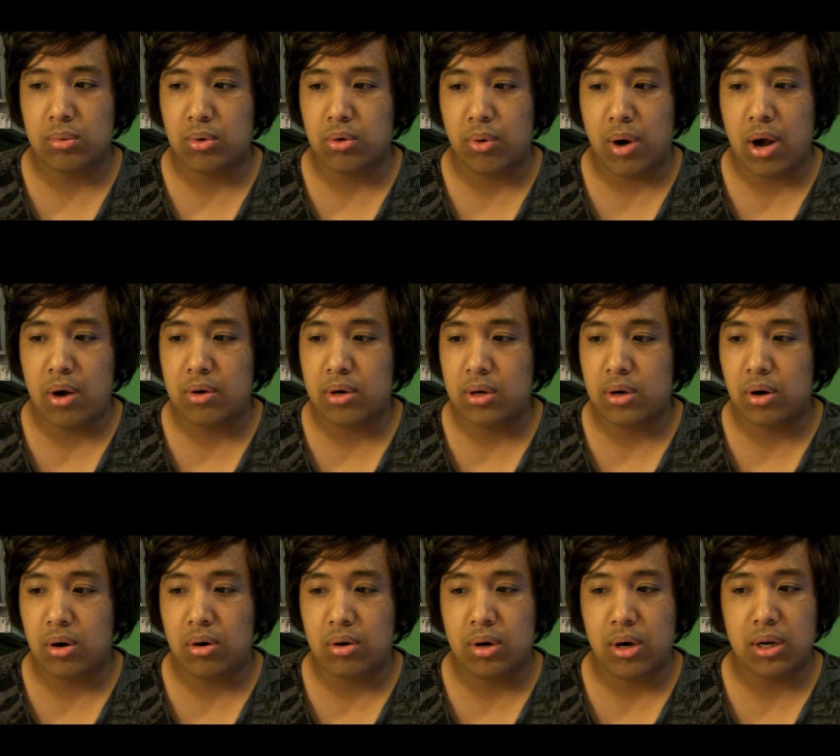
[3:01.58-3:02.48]
ground at
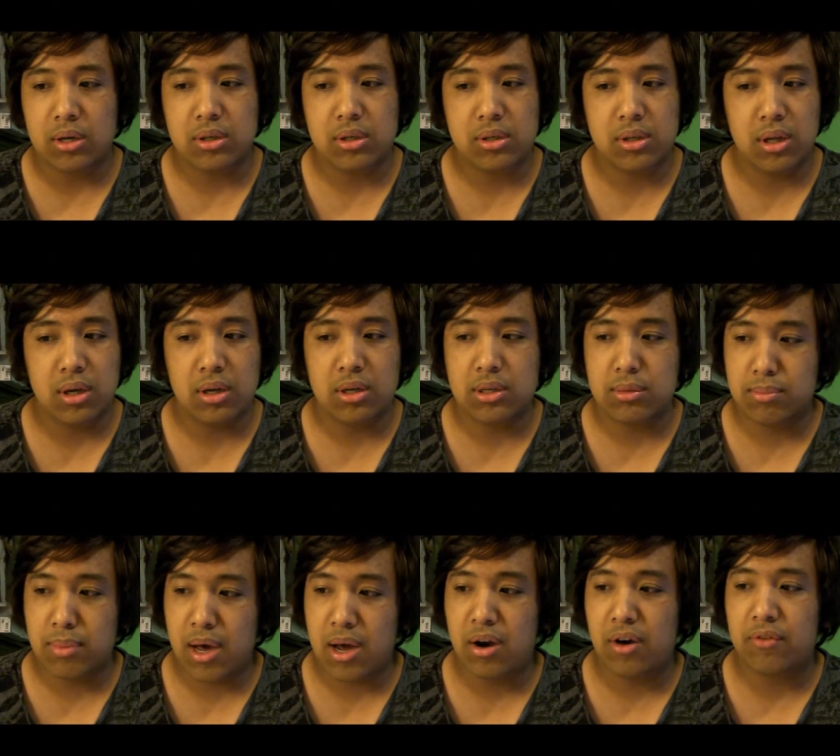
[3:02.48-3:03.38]
all, and I just think it's a
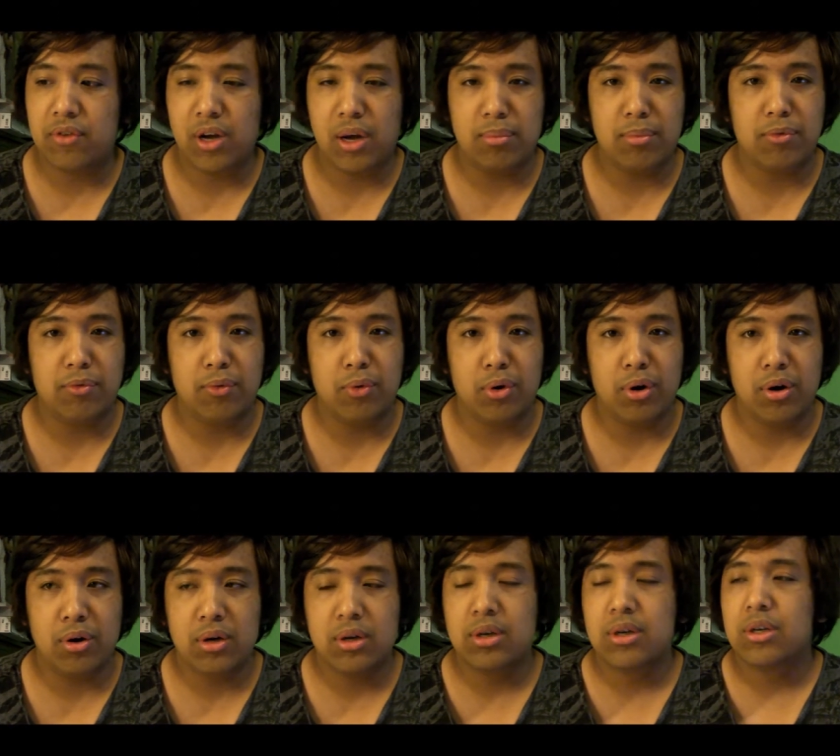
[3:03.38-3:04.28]
matter of time
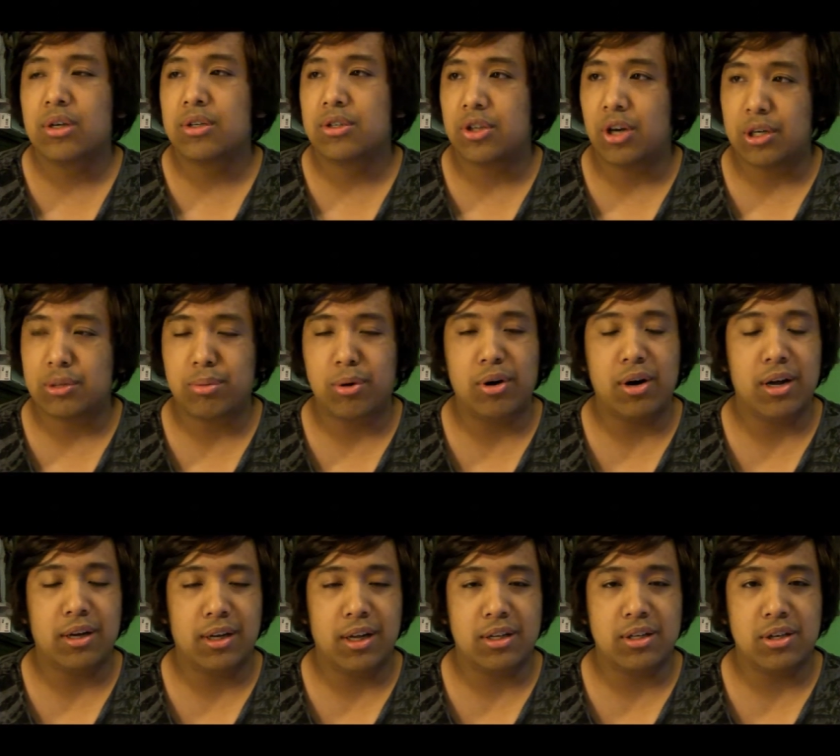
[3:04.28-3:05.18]
before Josh
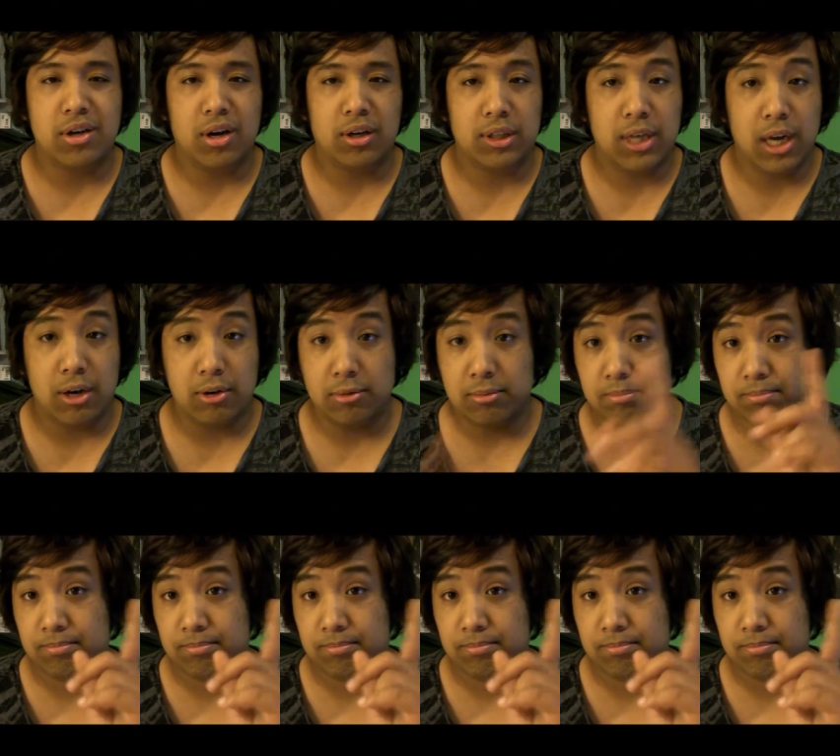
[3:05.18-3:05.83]
Barnett gets knocked out.